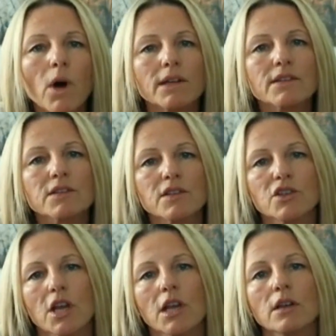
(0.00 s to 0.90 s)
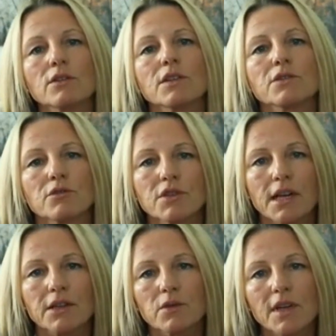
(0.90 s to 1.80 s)
wants to change the
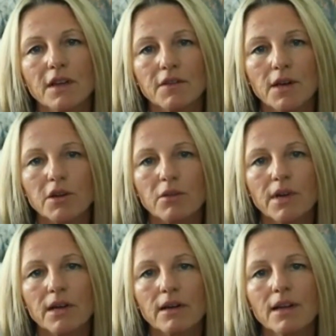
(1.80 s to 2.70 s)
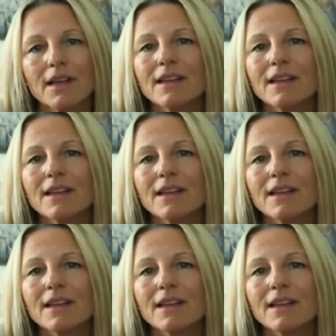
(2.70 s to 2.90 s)
trajectory of their career